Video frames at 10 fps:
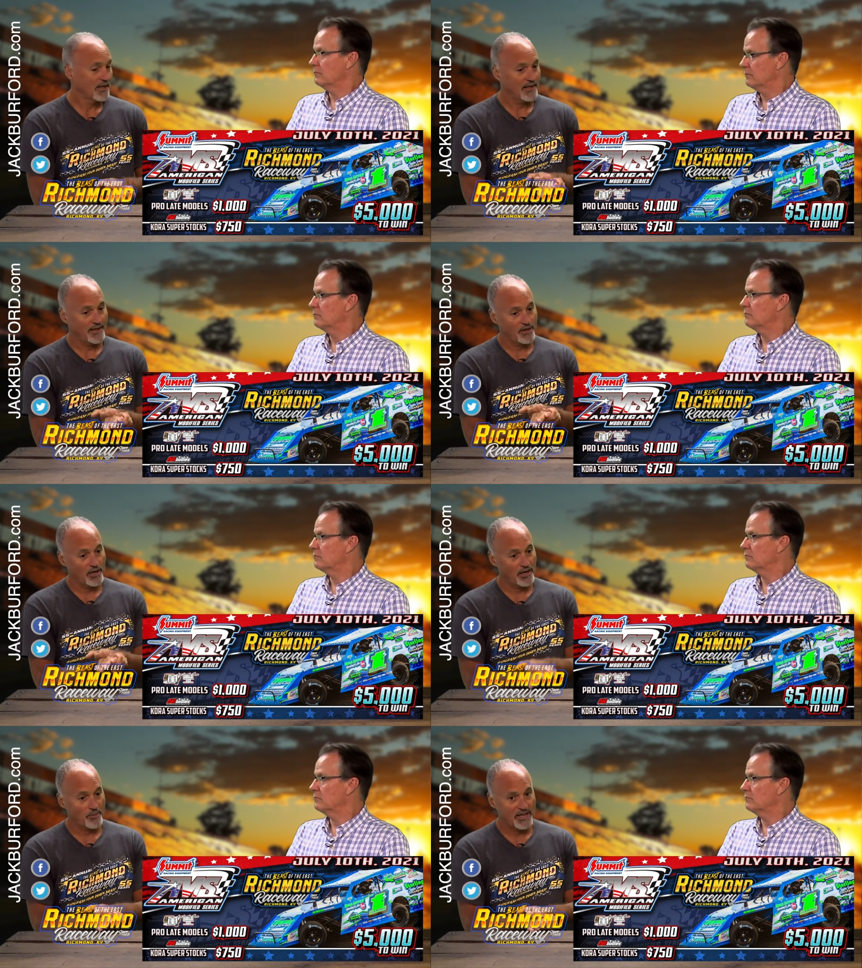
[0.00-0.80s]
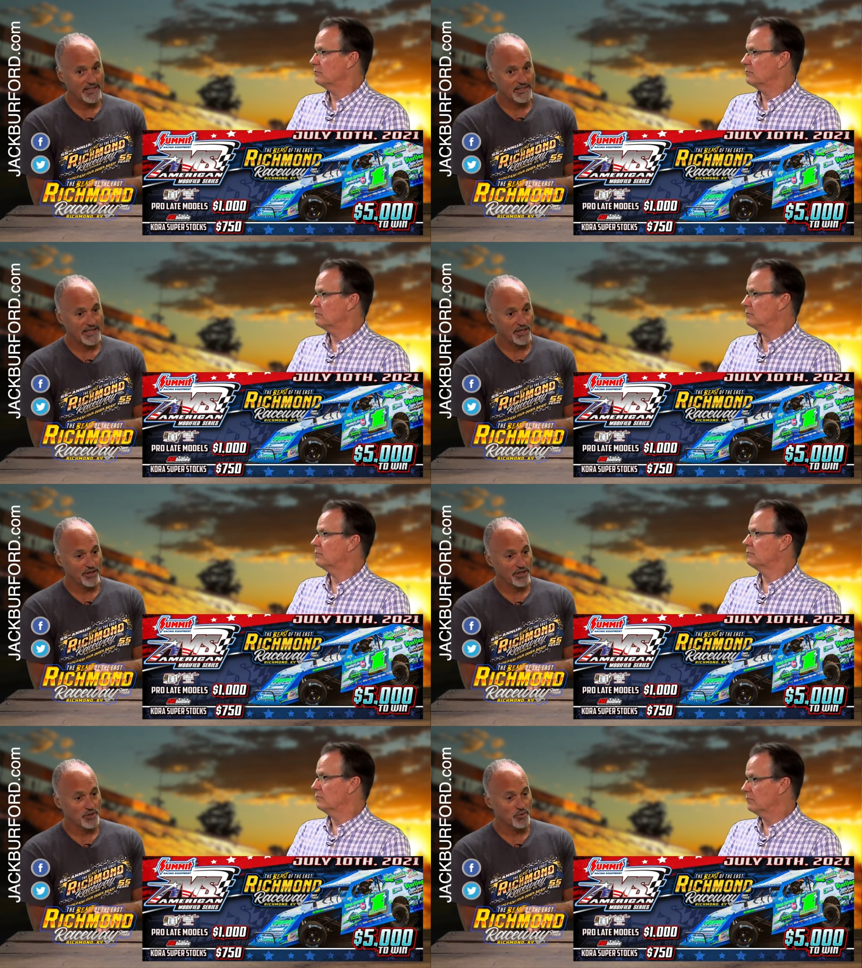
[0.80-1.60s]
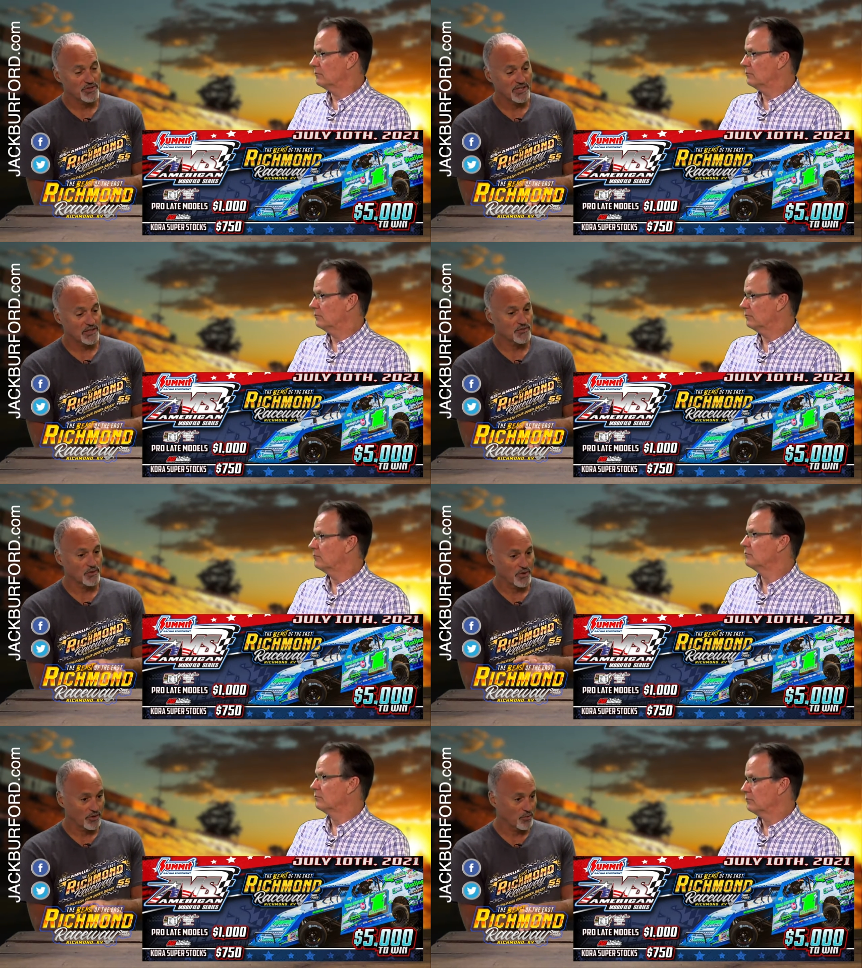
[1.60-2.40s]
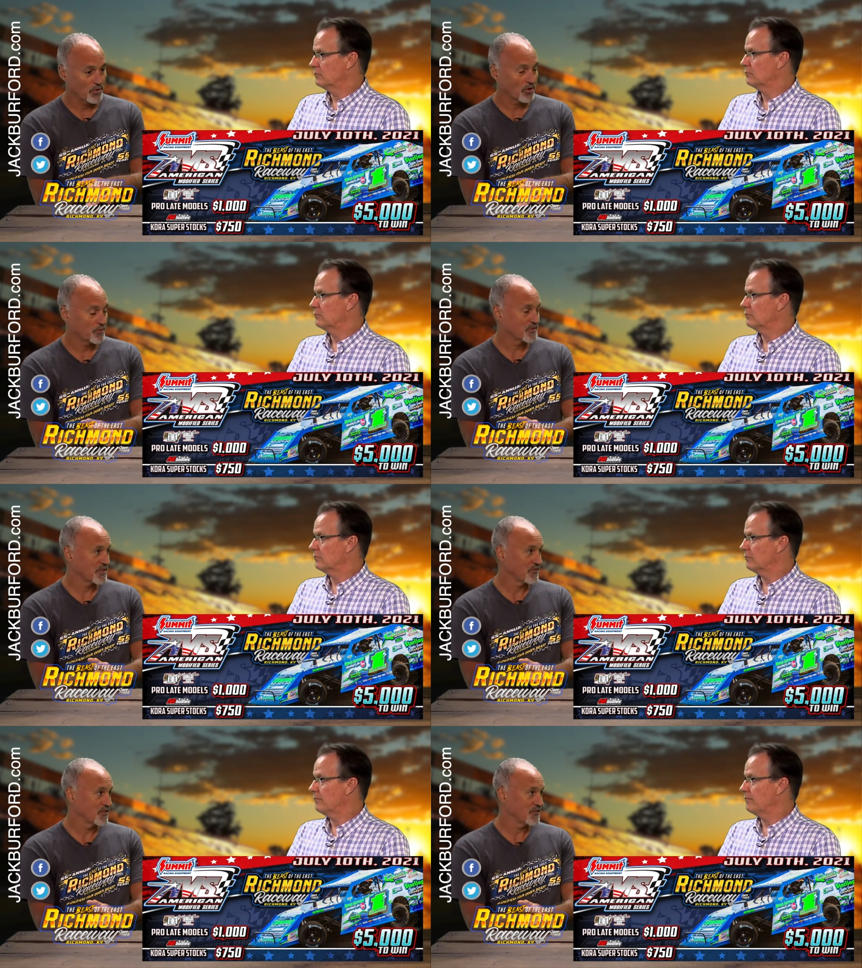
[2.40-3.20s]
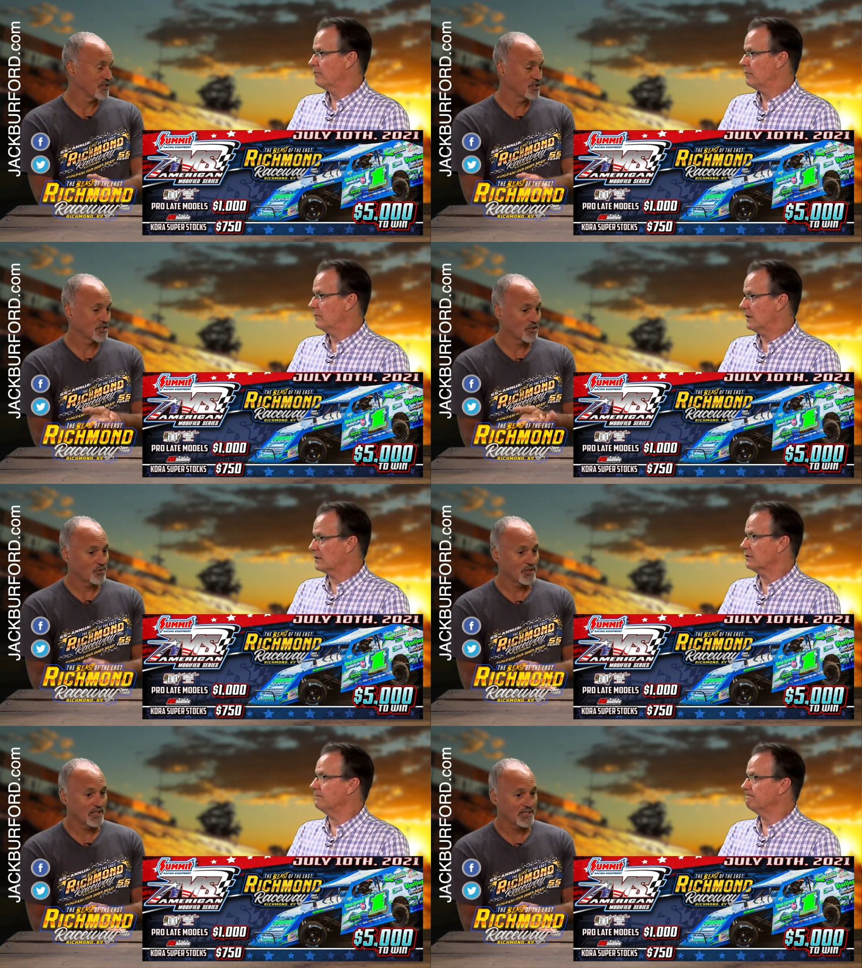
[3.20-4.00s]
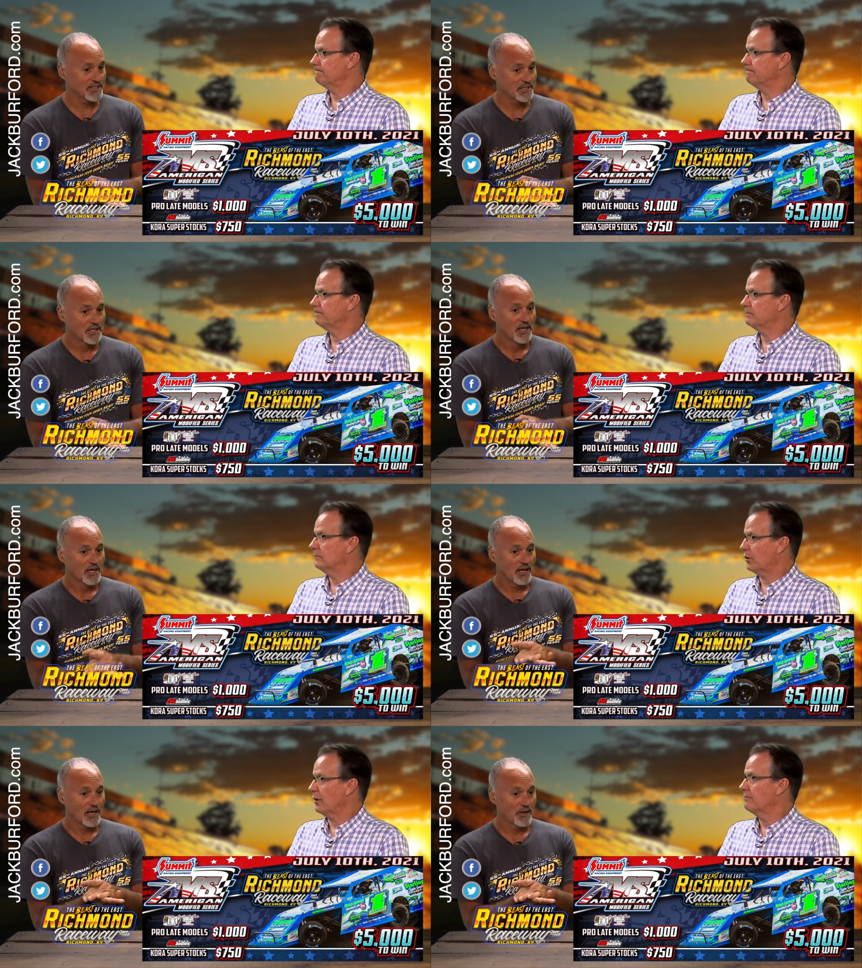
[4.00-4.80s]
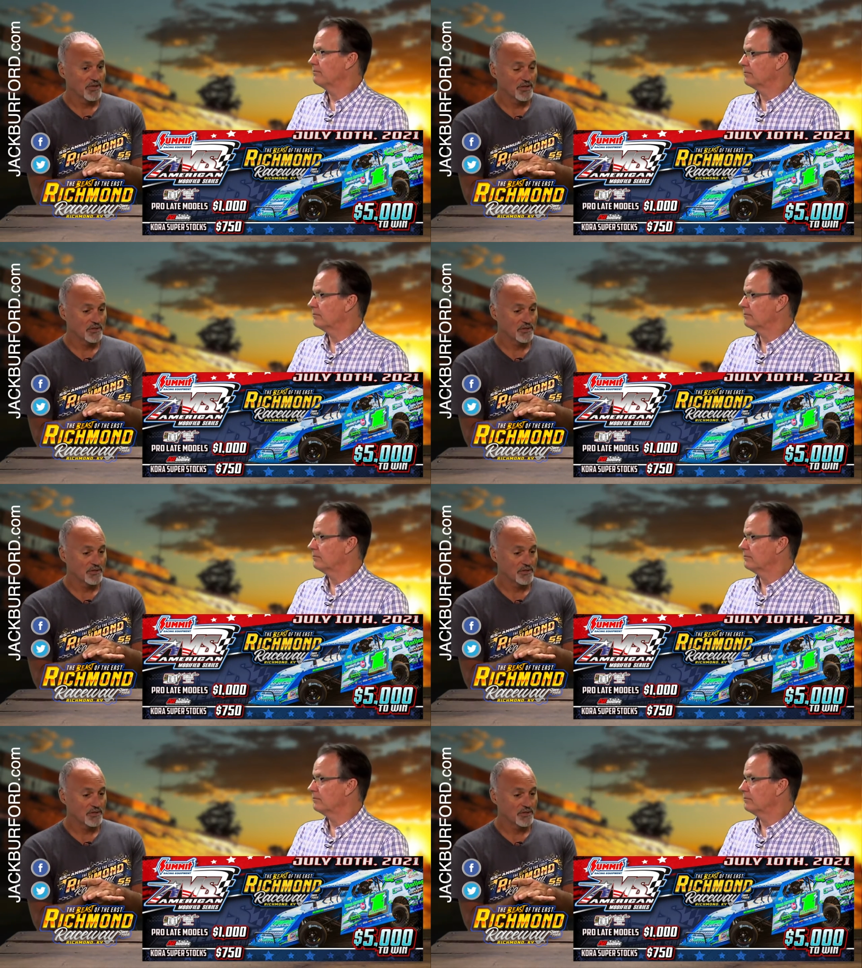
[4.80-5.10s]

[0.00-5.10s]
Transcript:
Speaker 1: And our air bodies, KDRA super stocks for a regular program is 750. Just the Excellent. three classes. Okay. Um, you know,